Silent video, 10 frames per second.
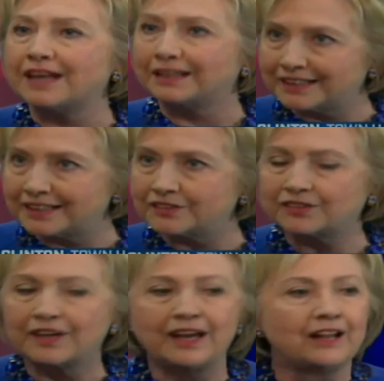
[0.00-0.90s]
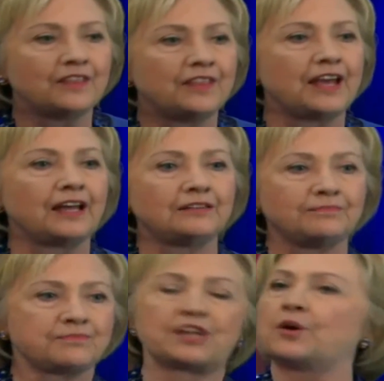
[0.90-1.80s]
delegates
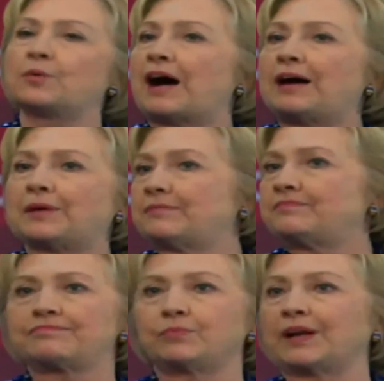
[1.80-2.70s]
than Senator Obama,